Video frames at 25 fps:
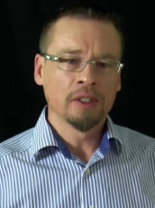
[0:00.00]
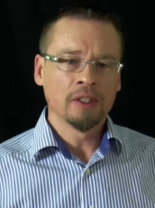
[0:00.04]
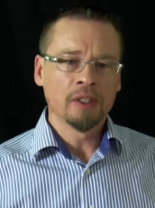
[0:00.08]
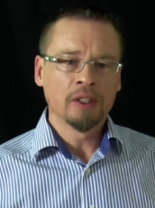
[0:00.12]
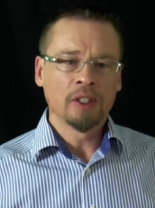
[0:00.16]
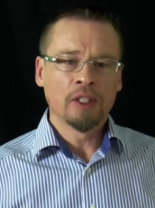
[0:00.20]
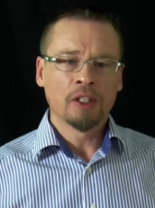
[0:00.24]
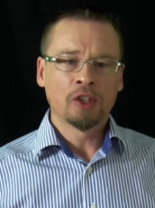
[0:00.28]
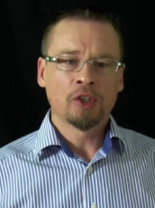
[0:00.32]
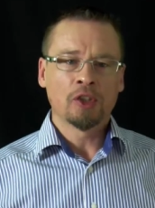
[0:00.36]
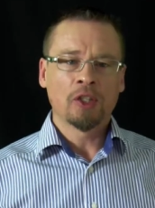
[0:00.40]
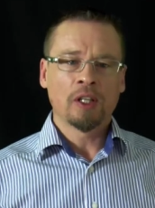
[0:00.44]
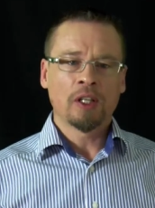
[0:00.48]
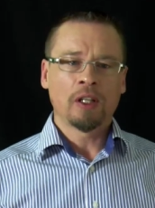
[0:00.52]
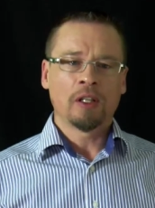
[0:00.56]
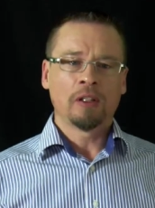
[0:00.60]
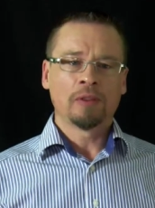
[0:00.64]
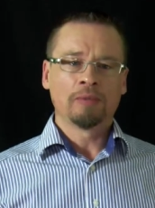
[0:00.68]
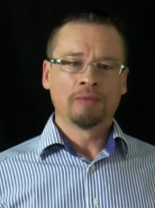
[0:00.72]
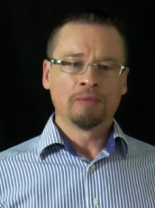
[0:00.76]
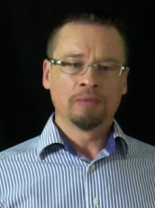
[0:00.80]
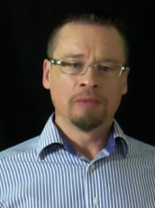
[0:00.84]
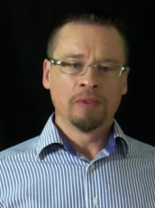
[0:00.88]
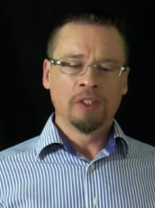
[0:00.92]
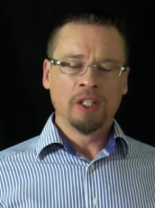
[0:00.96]
in a
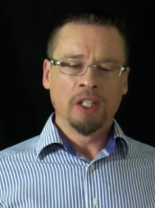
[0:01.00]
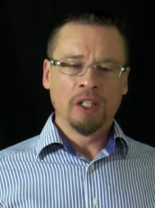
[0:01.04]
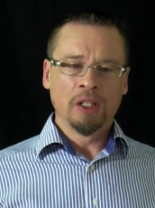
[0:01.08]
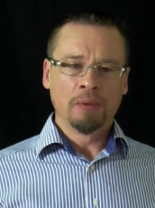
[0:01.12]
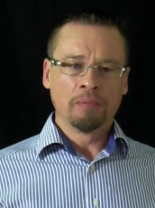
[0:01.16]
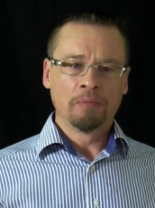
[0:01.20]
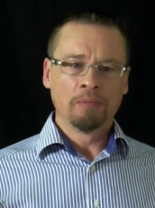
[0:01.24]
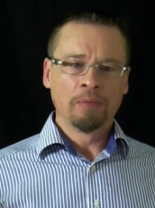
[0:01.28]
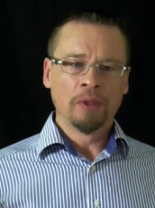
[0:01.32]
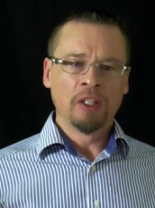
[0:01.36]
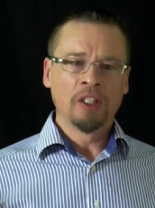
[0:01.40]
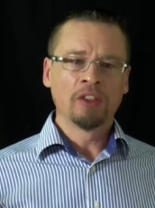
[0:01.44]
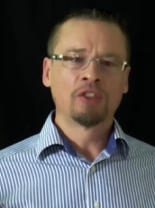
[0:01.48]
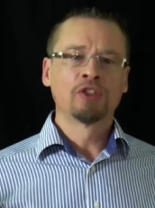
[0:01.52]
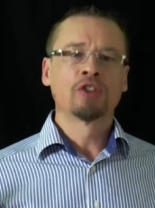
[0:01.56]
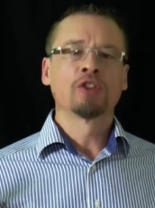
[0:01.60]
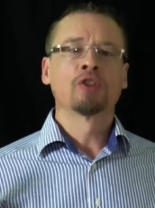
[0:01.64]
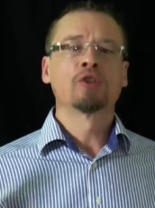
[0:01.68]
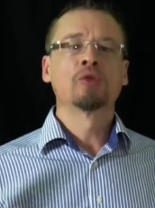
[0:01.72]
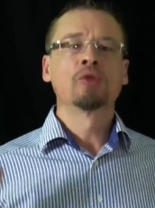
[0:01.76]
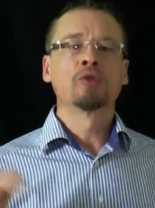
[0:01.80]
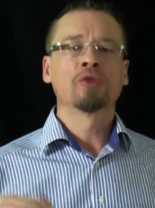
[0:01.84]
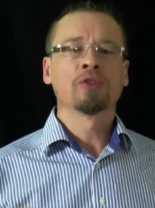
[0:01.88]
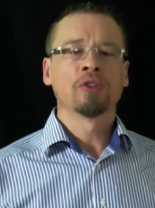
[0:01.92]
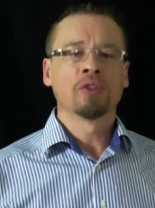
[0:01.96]
nutshell, the
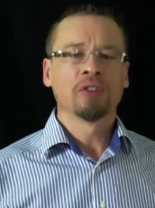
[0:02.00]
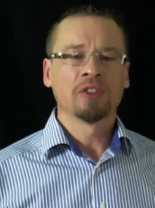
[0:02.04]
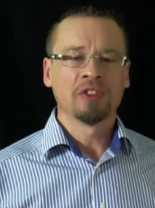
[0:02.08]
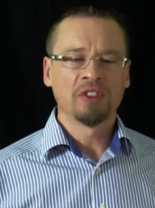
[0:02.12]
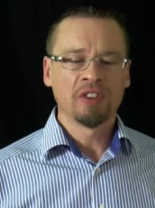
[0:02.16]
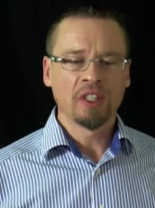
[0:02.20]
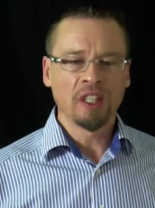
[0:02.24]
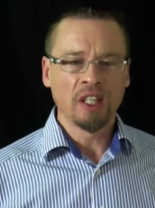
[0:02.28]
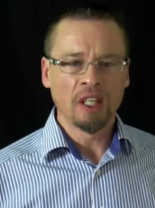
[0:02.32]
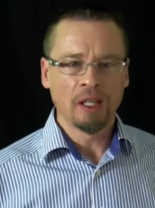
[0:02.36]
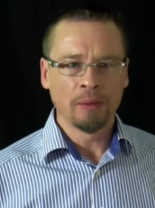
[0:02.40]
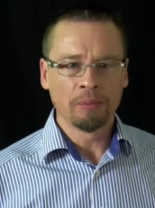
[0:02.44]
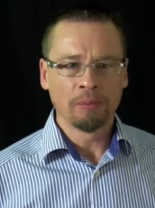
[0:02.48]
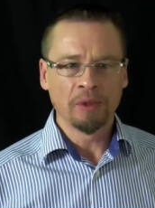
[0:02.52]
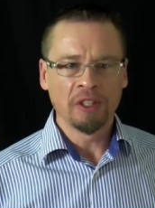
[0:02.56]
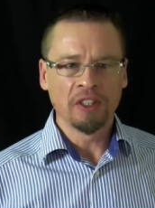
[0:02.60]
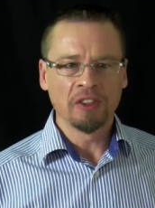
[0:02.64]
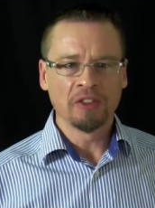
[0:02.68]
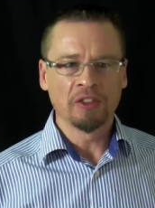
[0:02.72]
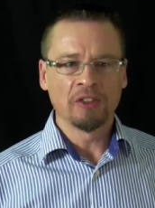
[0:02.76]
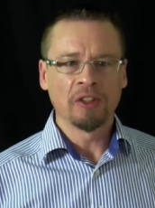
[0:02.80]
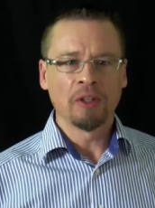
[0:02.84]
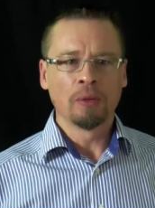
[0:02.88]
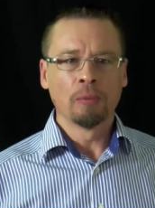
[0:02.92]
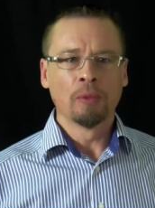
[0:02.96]
institutional setup
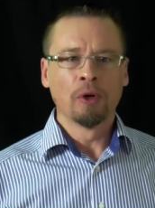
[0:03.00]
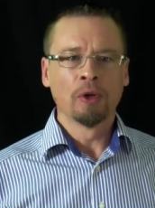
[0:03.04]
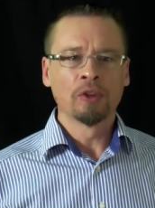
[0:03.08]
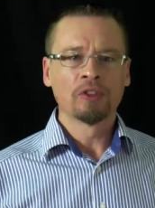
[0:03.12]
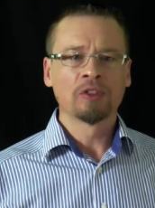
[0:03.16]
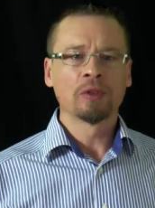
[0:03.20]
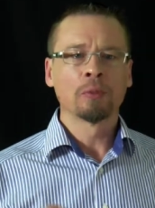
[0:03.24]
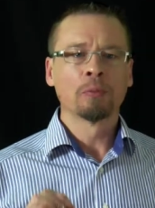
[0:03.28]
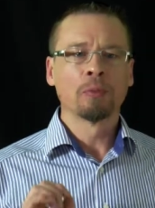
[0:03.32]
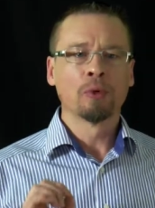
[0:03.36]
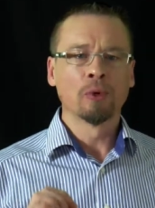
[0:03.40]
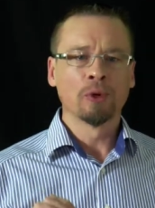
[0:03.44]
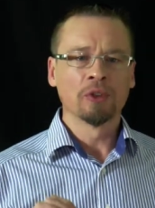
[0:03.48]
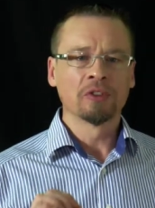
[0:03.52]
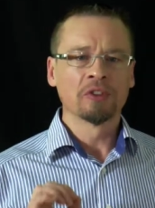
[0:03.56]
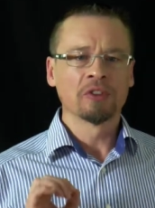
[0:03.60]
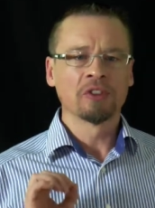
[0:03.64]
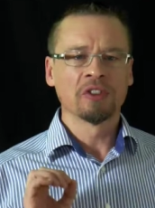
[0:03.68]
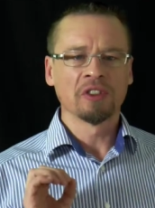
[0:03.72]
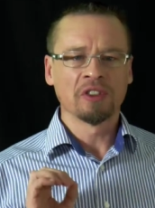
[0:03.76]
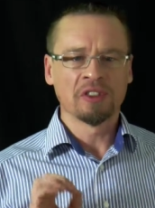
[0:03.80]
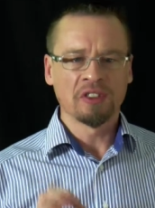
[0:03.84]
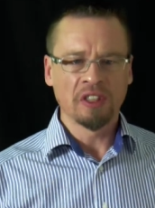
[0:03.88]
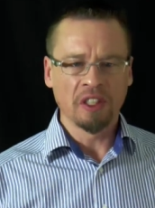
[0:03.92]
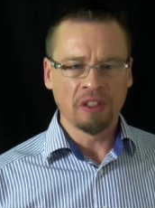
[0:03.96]
is the most
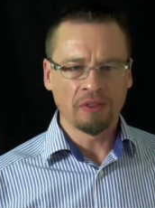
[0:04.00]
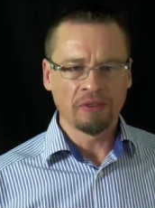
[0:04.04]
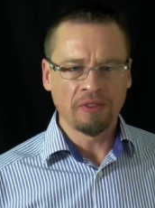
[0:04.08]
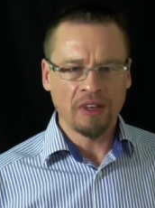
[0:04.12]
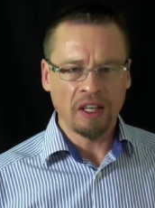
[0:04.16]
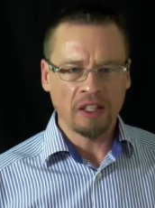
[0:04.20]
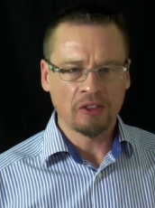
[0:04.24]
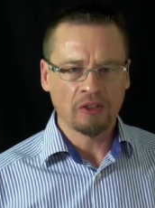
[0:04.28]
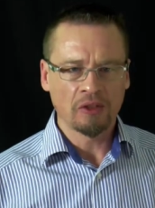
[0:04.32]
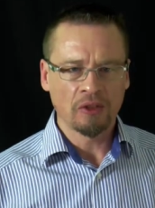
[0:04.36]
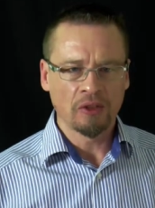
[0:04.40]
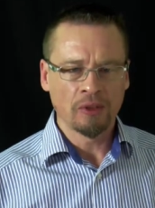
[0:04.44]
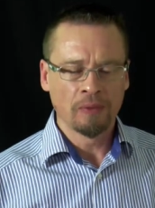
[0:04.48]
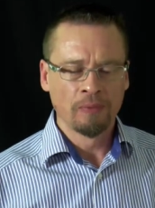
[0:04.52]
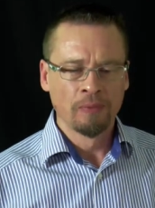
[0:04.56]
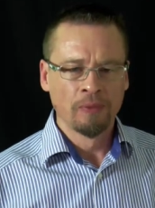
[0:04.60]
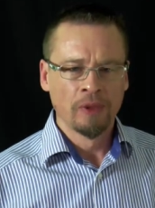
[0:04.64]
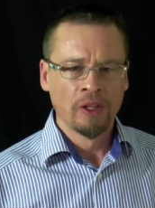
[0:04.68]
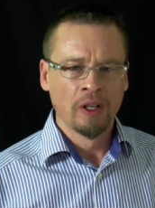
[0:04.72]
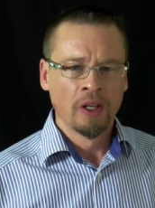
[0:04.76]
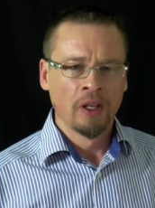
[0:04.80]
important success factor.